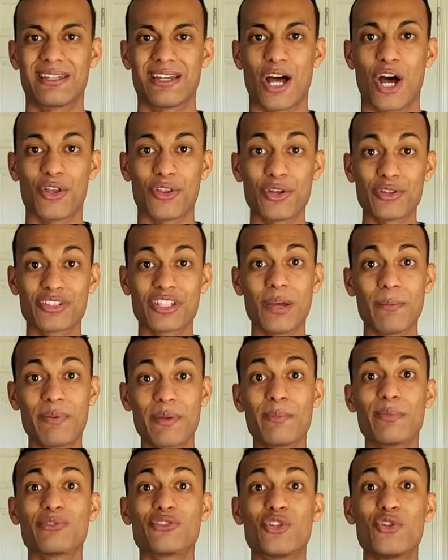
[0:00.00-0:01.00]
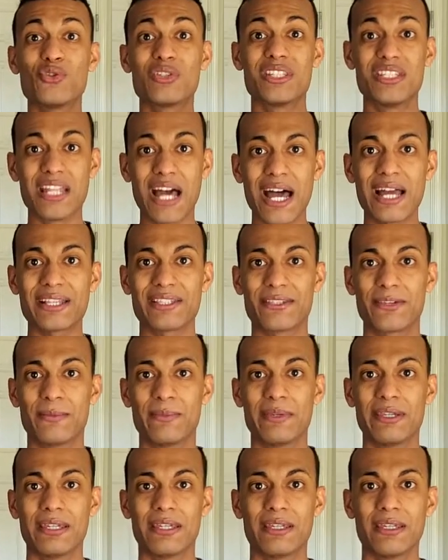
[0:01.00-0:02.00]
Although some people choose not to
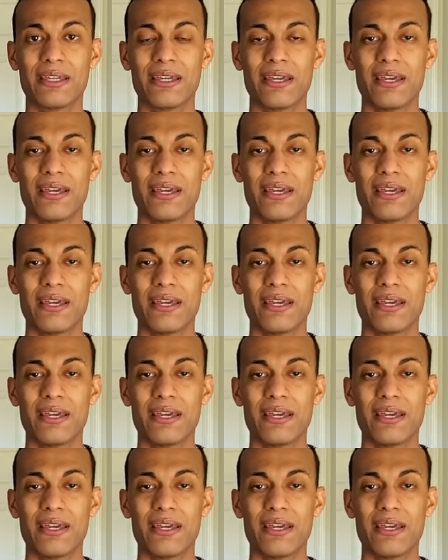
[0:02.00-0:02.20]
be,